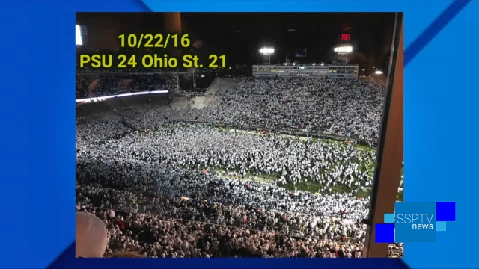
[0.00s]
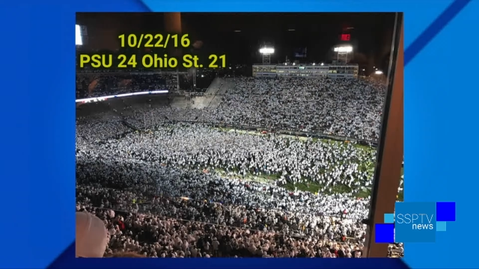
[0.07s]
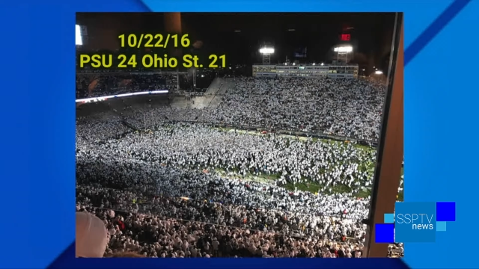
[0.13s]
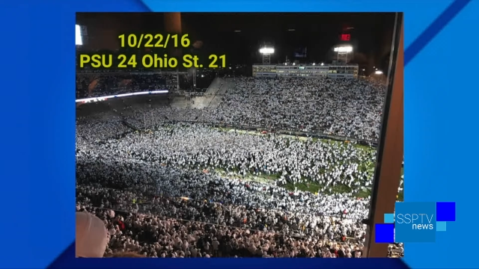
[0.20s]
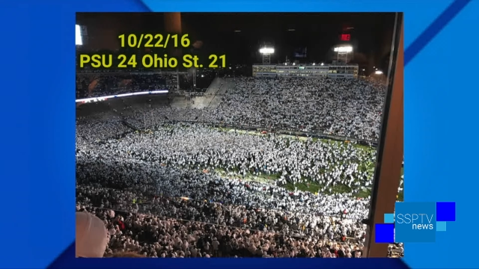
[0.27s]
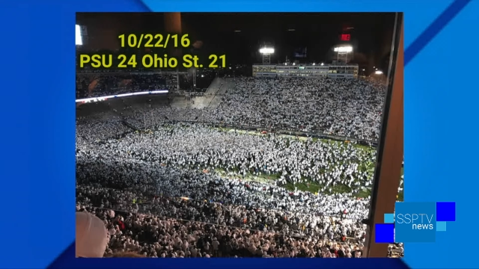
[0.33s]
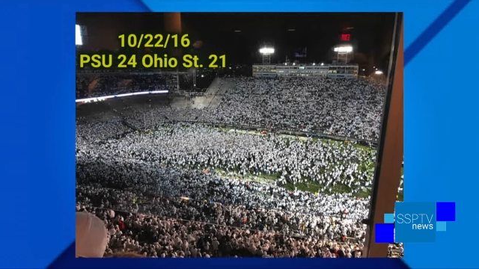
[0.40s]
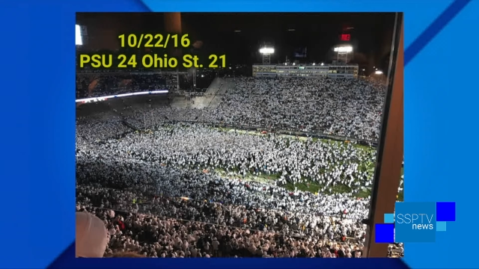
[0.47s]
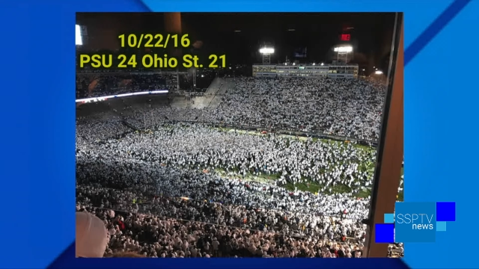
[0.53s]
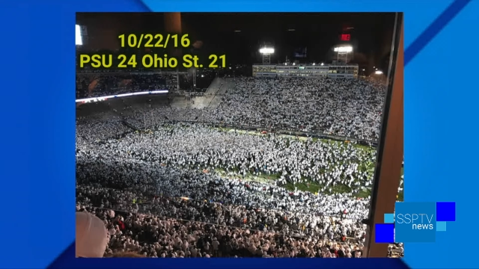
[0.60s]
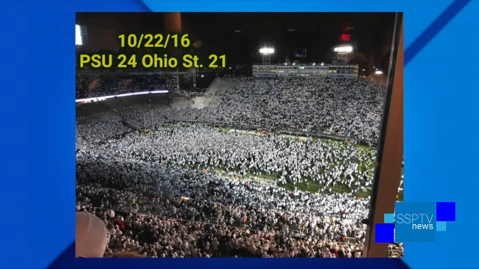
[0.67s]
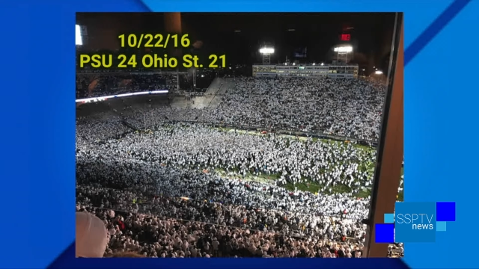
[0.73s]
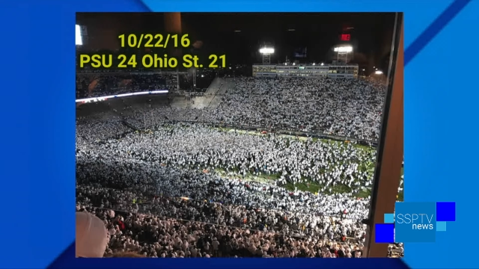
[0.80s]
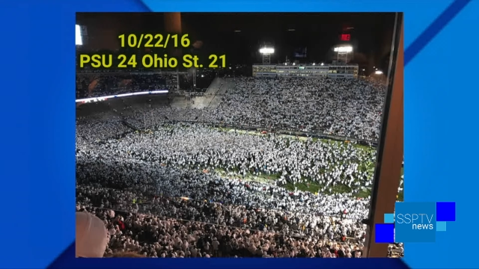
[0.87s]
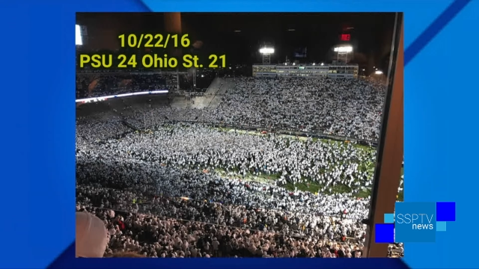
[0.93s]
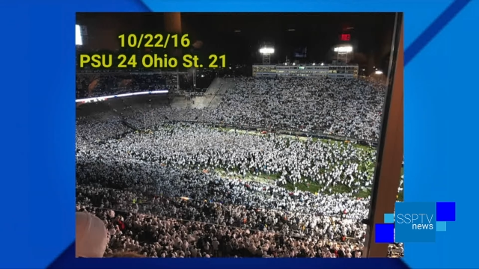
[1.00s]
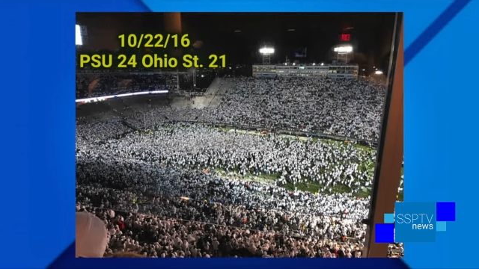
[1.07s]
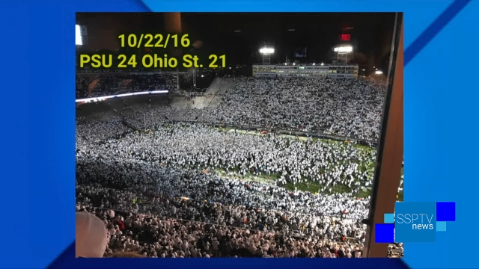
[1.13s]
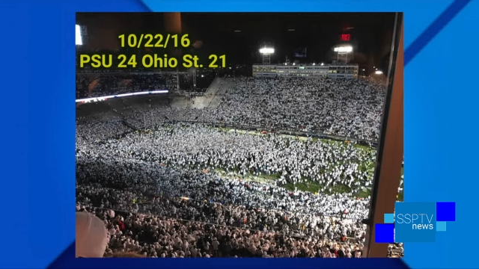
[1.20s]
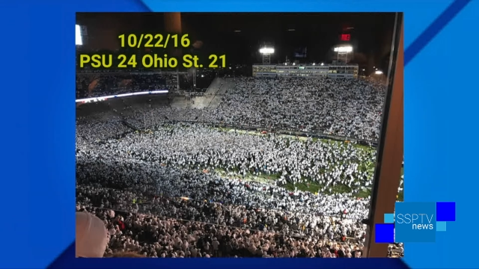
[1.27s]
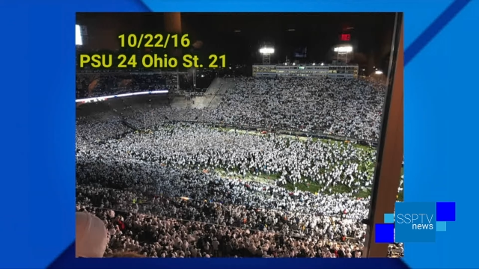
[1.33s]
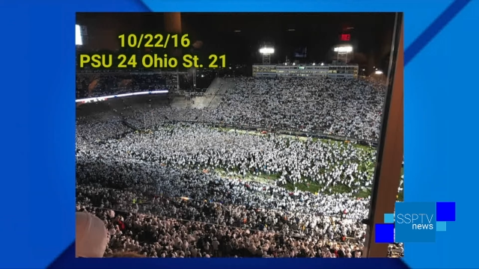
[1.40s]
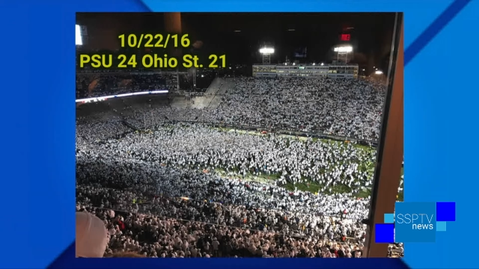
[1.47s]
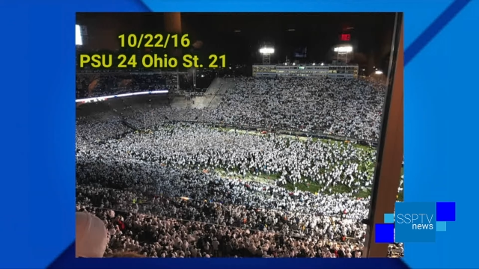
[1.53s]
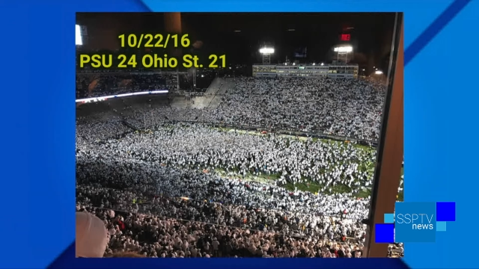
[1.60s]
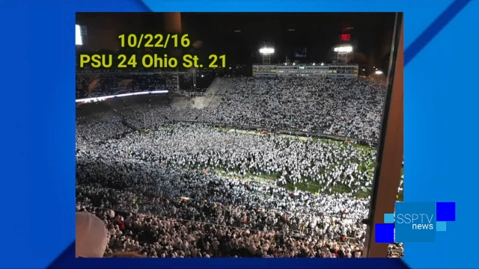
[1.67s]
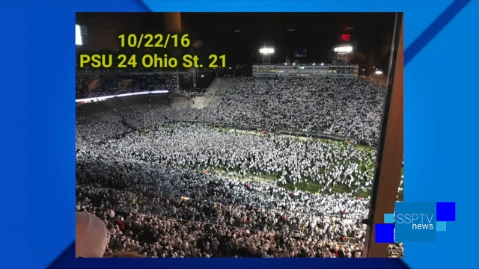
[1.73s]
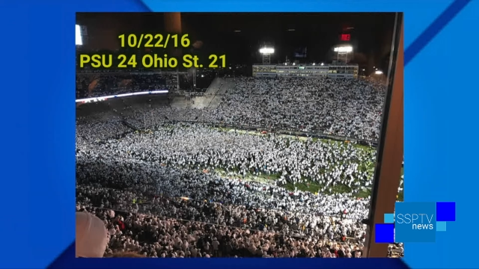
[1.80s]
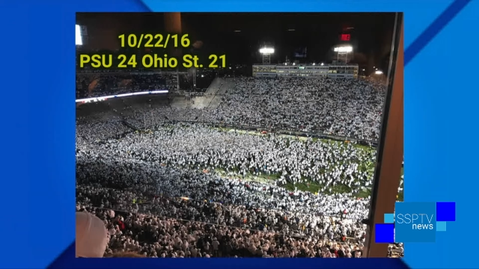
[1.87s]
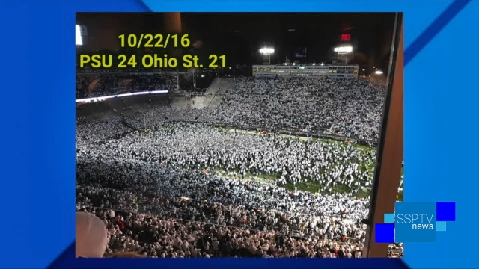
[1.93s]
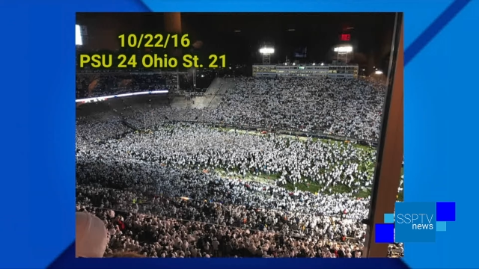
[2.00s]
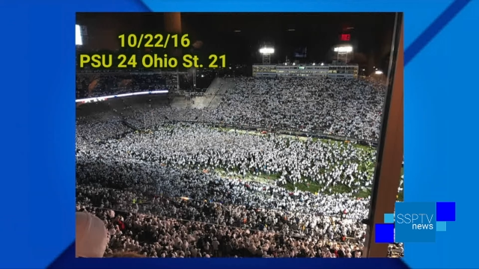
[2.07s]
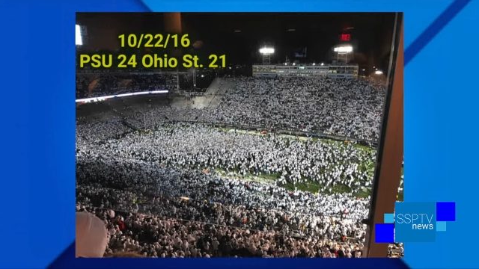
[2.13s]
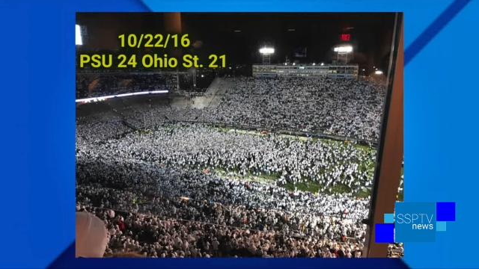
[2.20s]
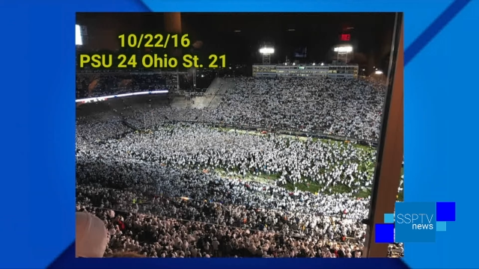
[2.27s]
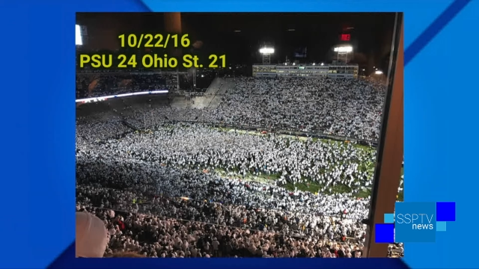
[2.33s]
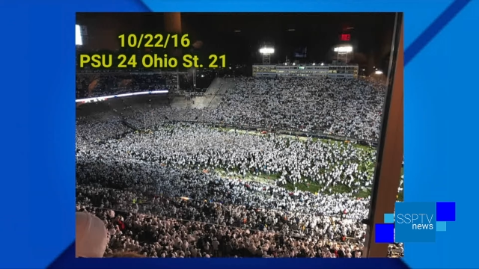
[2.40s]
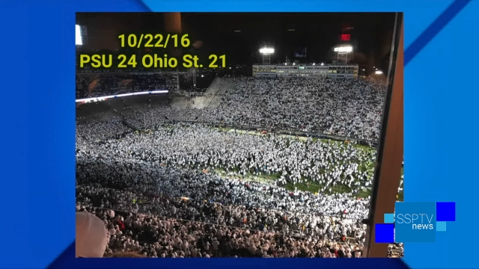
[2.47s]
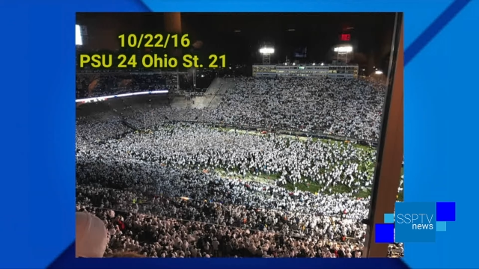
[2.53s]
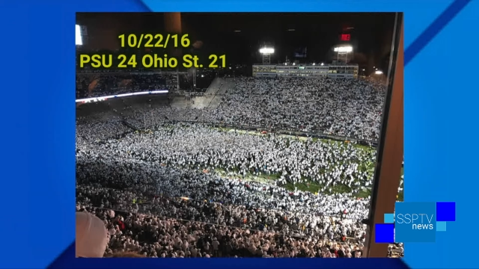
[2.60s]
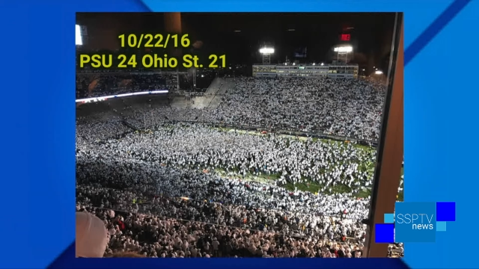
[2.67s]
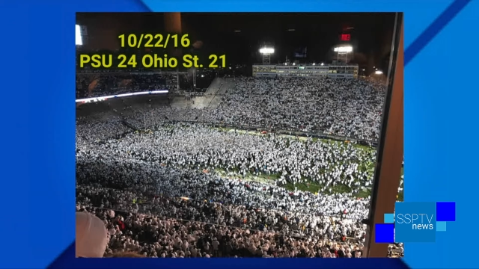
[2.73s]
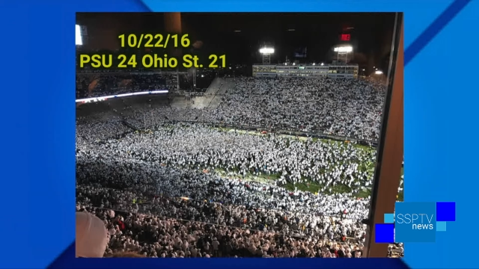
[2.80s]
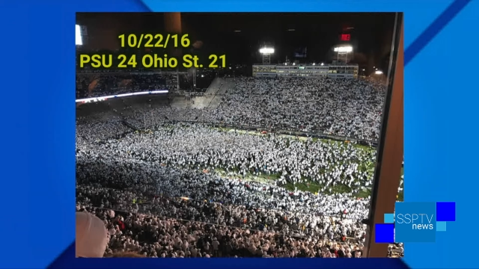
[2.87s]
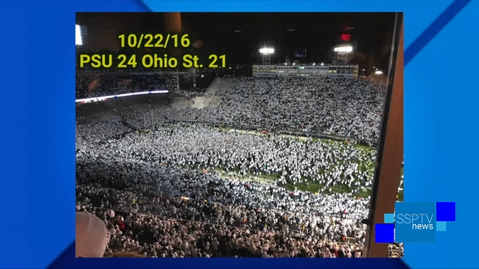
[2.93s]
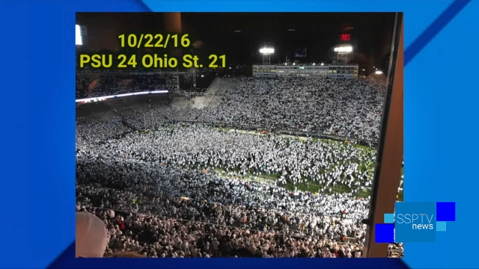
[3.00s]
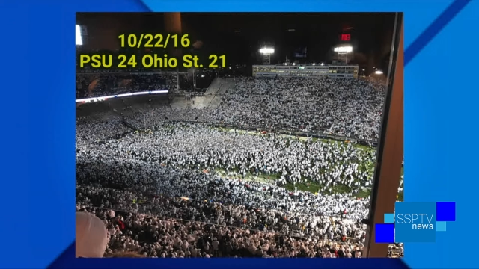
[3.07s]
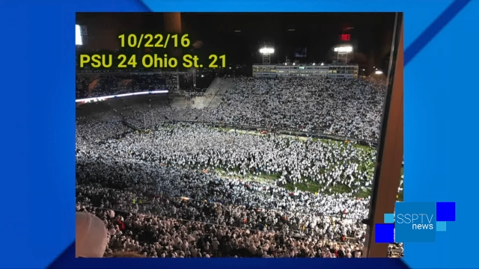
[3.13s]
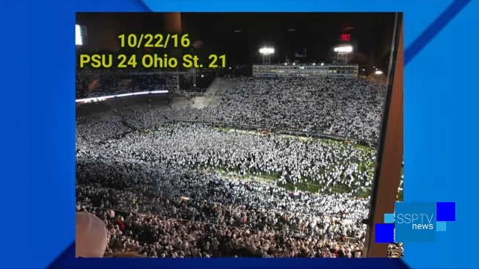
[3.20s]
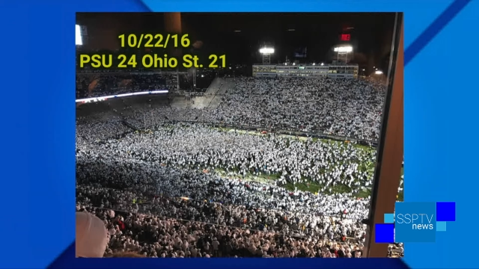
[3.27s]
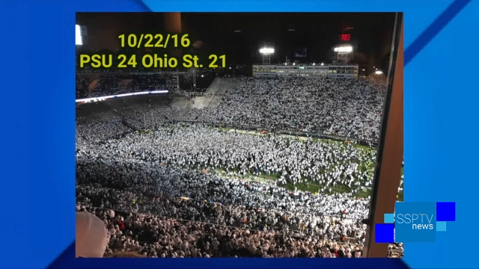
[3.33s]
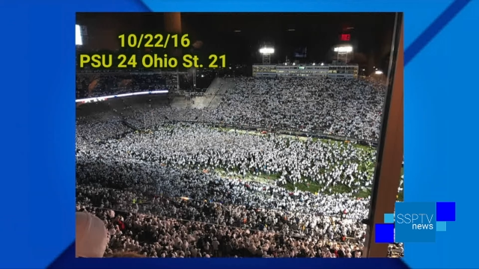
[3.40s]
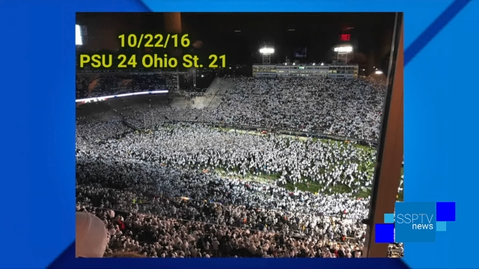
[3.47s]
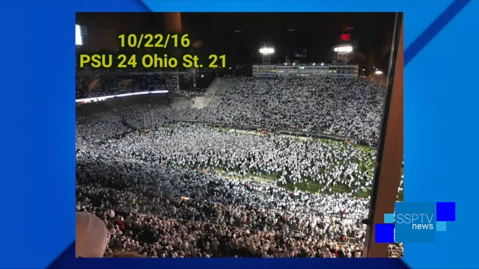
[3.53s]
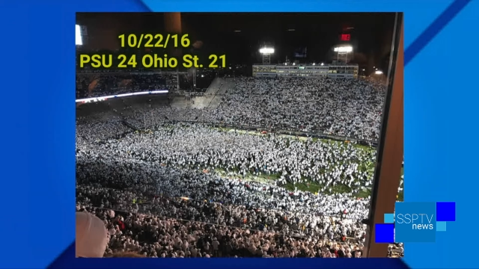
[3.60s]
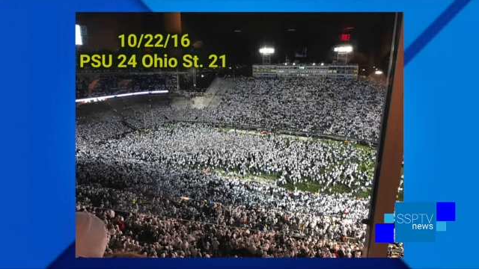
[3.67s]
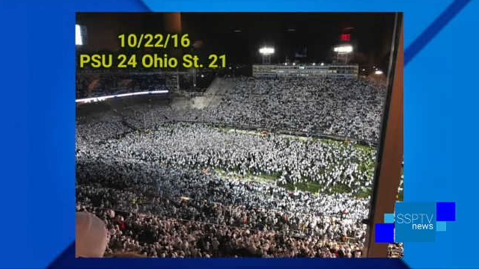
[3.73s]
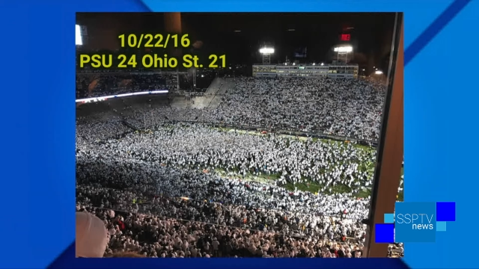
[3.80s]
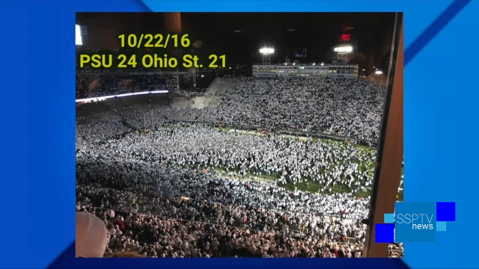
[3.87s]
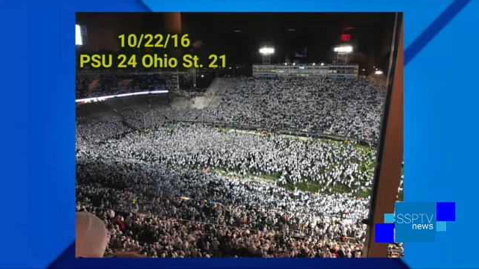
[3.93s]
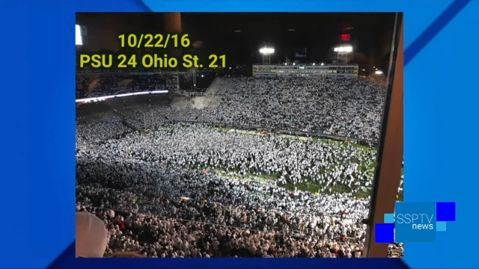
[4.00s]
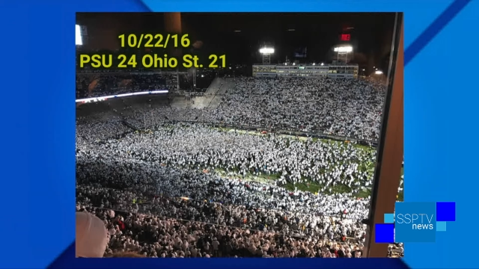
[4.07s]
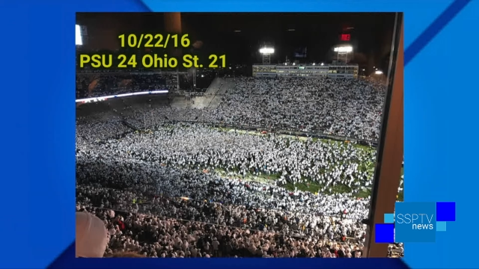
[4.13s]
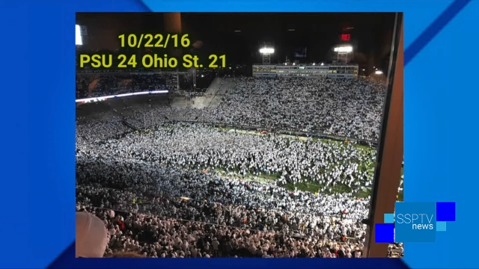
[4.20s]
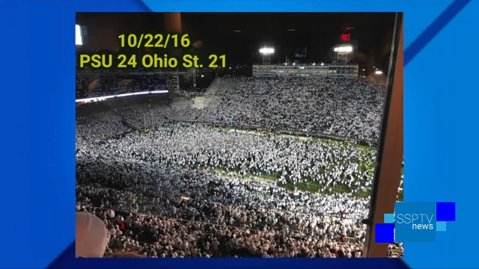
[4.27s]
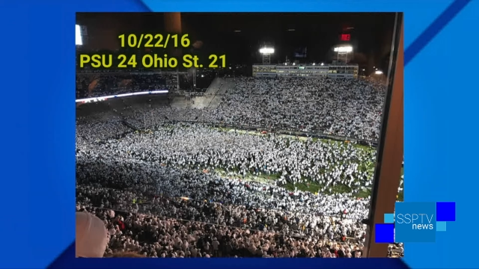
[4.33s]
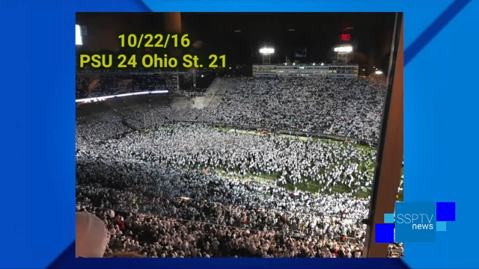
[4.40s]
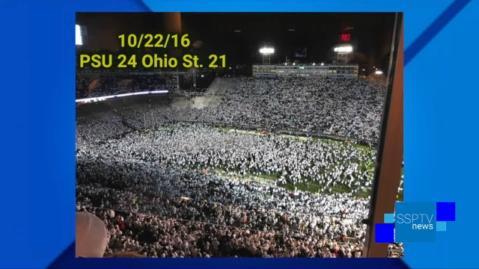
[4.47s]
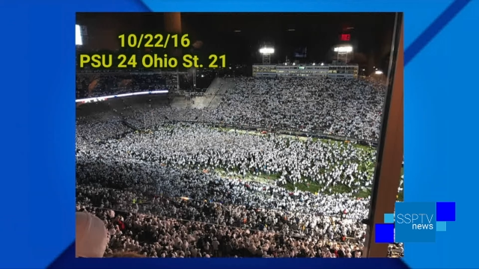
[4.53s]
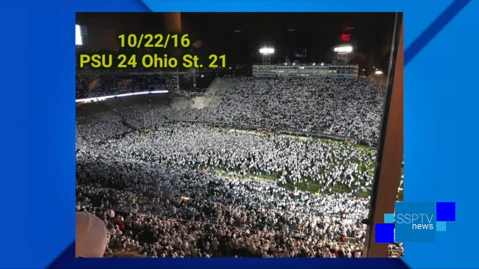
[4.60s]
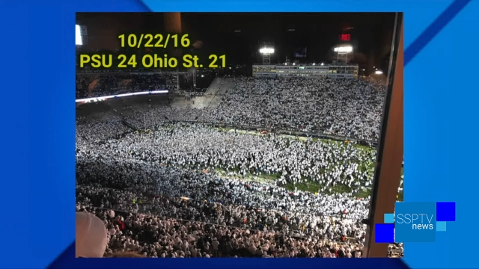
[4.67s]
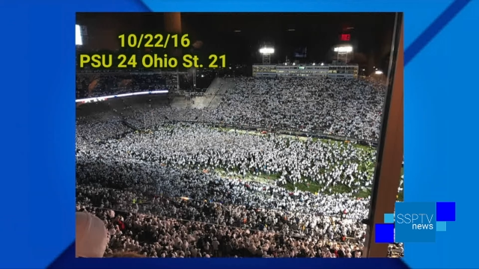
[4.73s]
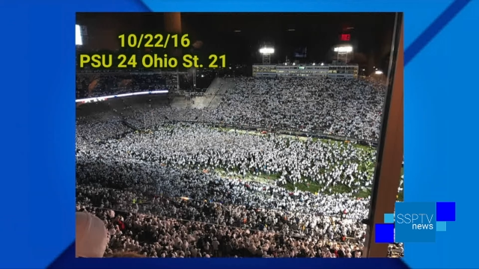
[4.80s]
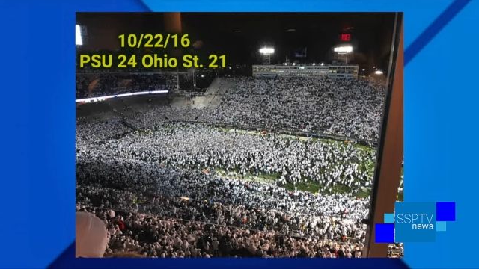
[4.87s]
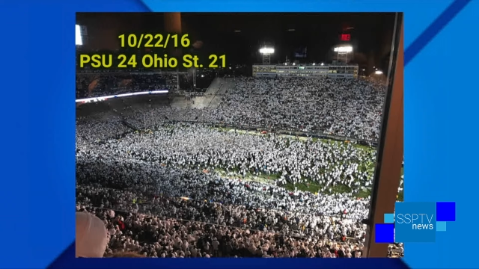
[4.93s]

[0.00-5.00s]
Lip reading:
Nobody's mouth can be seen.